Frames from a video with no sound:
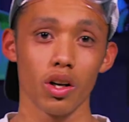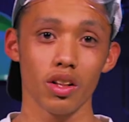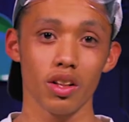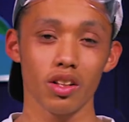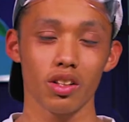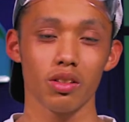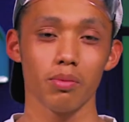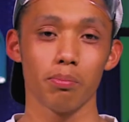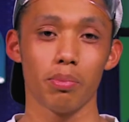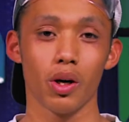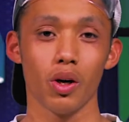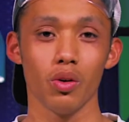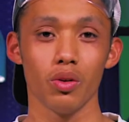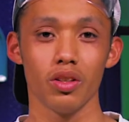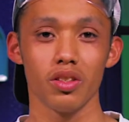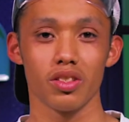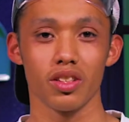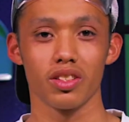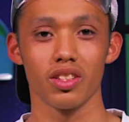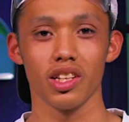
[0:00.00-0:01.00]
of the
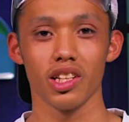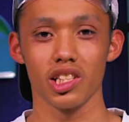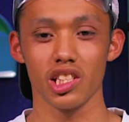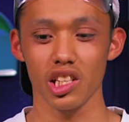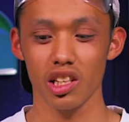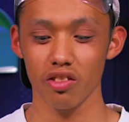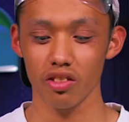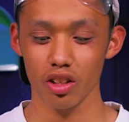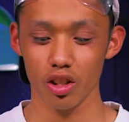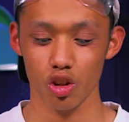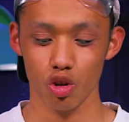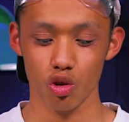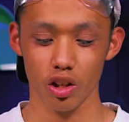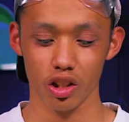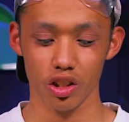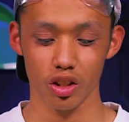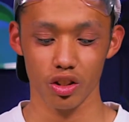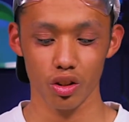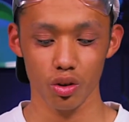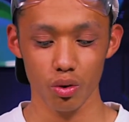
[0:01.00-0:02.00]
components the tensegrity
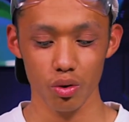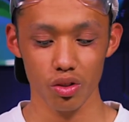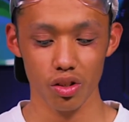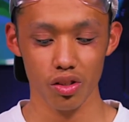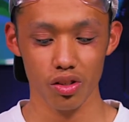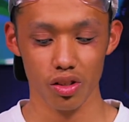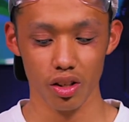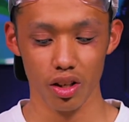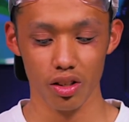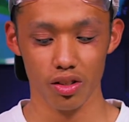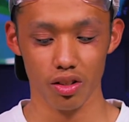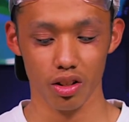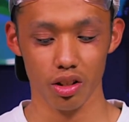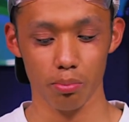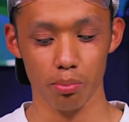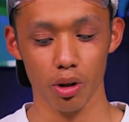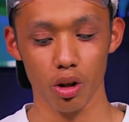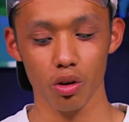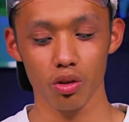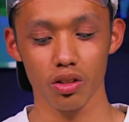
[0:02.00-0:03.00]
structure uses is the
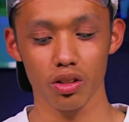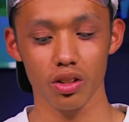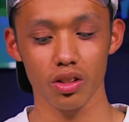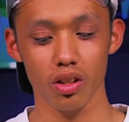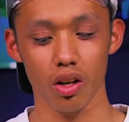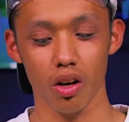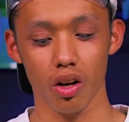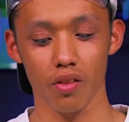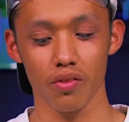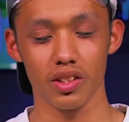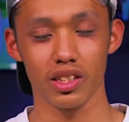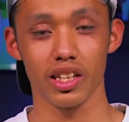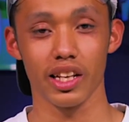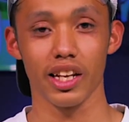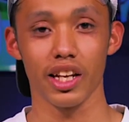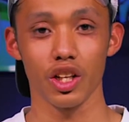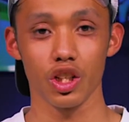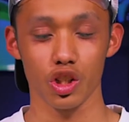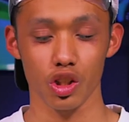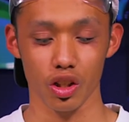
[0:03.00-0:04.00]
component of
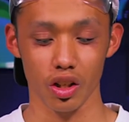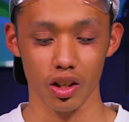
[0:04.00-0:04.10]
tension.